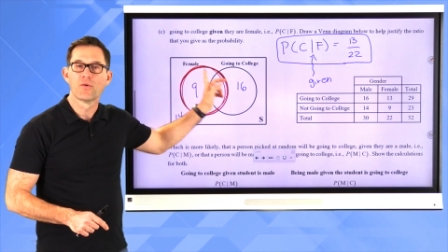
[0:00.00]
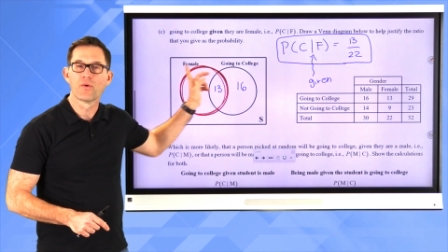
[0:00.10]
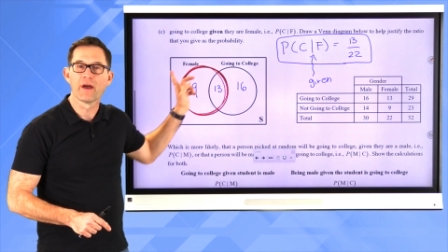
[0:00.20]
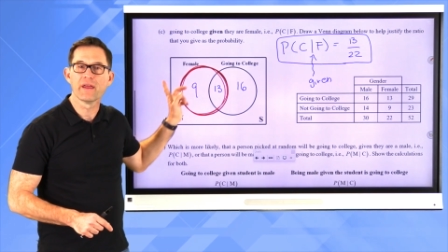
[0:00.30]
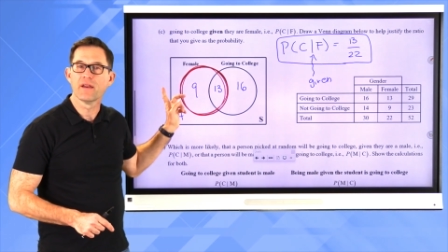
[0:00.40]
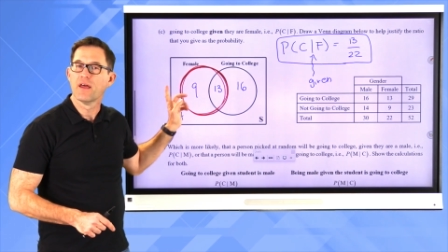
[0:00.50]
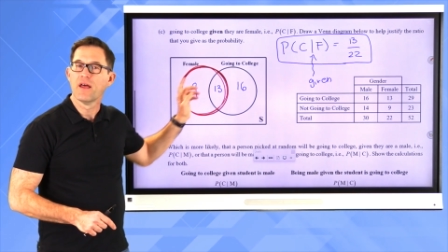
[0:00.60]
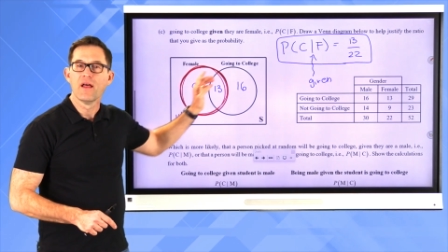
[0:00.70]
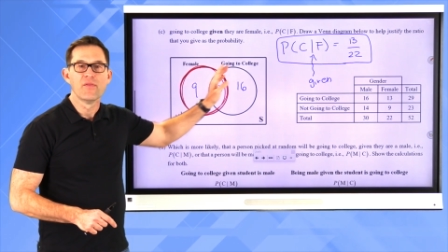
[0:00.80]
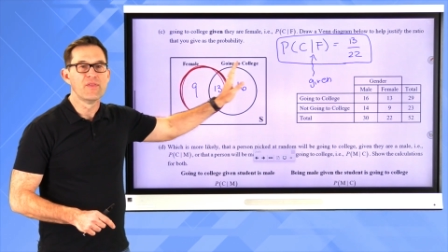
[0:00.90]
right,
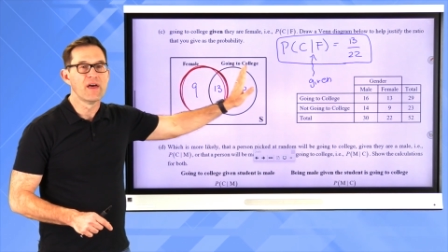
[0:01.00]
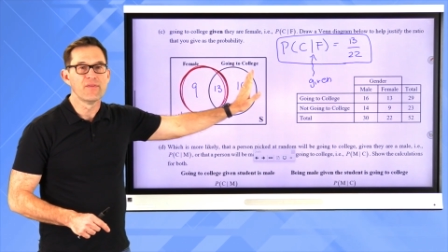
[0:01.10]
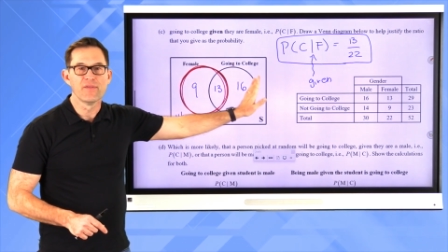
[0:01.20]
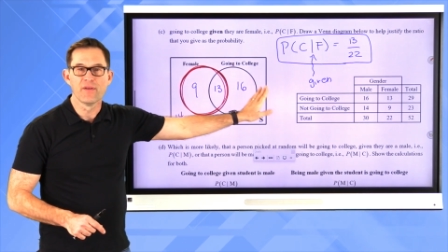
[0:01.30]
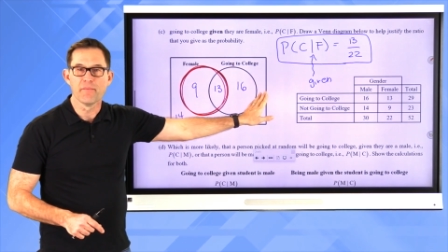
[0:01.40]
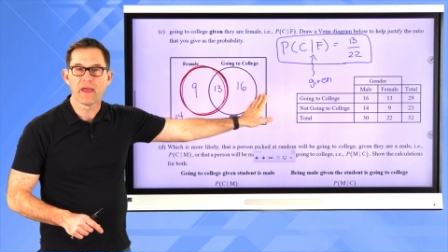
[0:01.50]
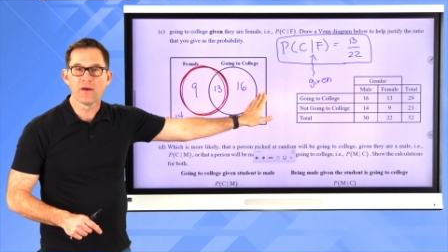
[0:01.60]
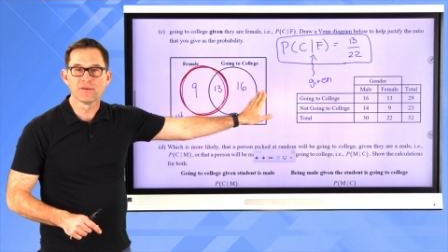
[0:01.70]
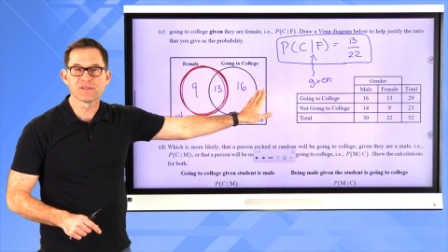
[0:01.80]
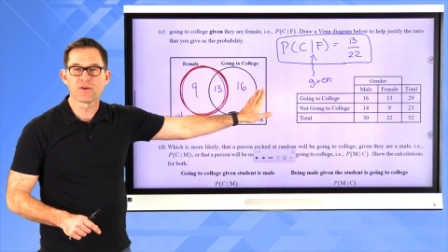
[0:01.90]
then the
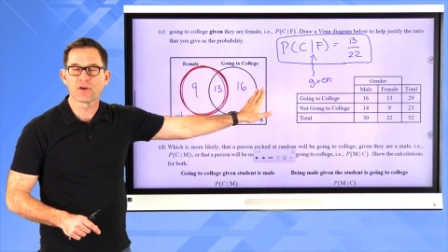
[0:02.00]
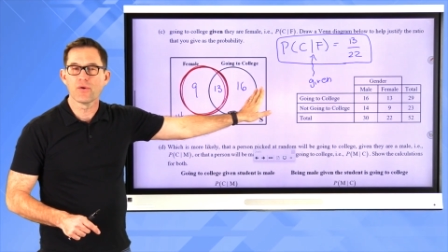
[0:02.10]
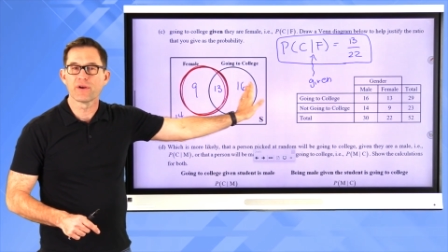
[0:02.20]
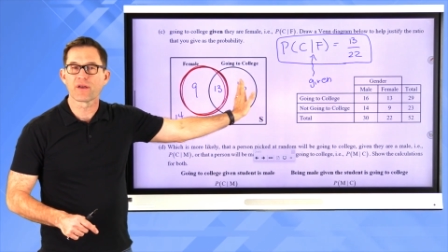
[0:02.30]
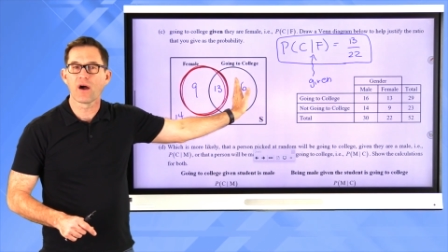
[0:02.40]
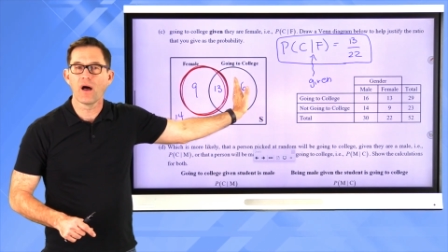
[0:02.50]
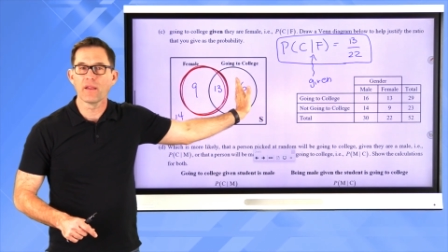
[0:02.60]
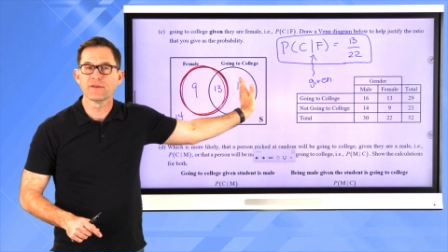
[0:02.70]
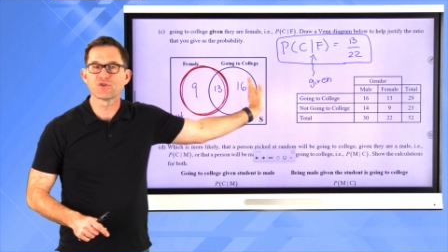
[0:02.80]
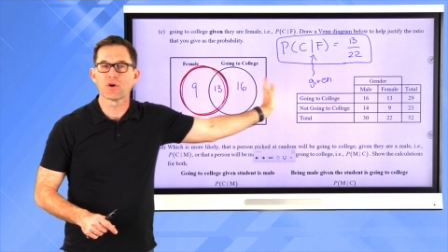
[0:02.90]
males that are going to
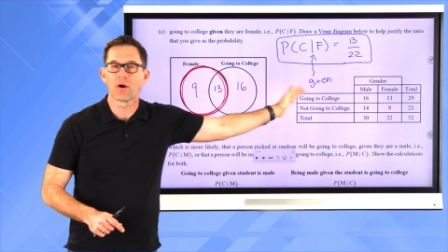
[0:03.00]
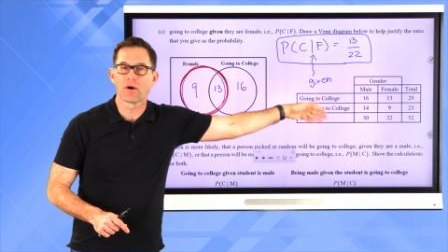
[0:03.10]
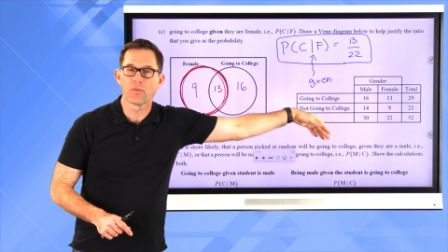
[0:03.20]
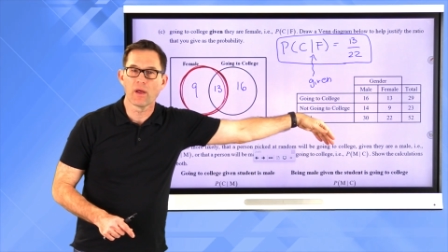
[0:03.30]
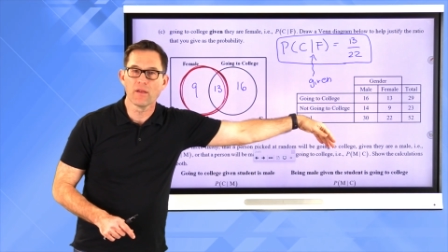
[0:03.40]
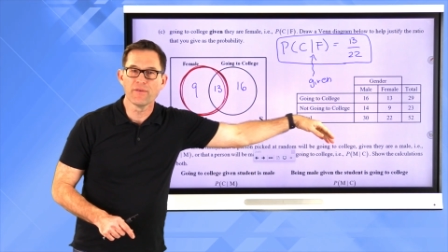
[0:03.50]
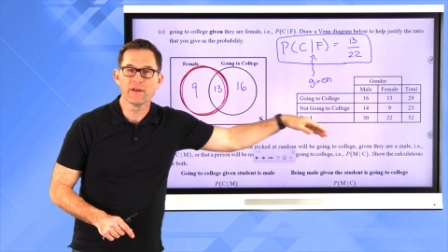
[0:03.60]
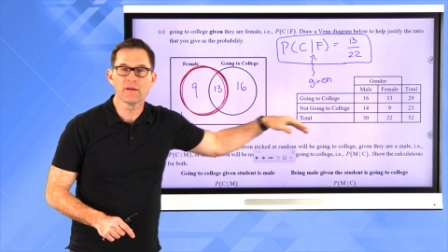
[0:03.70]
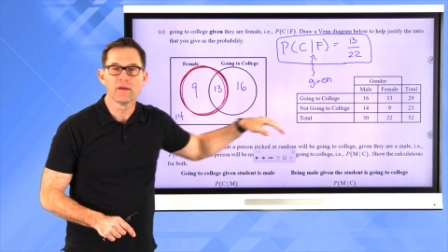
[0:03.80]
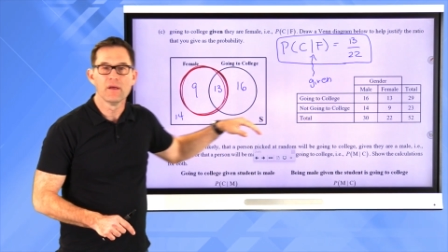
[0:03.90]
college are
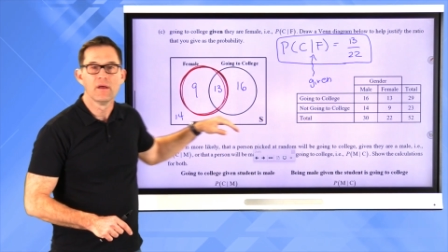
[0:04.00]
irrelevant.